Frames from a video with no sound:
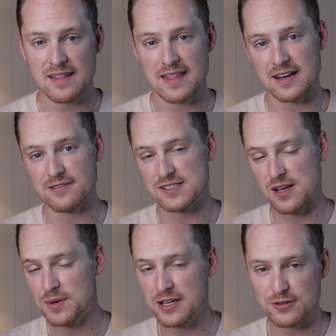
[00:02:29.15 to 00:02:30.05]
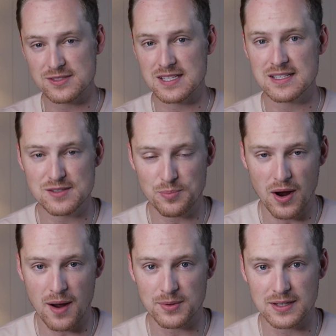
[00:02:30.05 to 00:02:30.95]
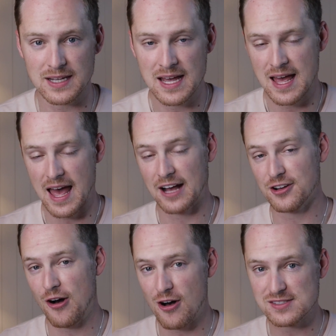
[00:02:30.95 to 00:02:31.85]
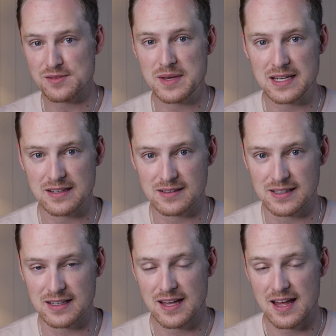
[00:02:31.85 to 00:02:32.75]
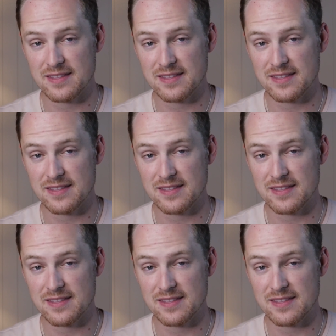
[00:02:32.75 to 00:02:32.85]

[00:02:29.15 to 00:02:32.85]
that if somebody goes sees the property and calls immediately,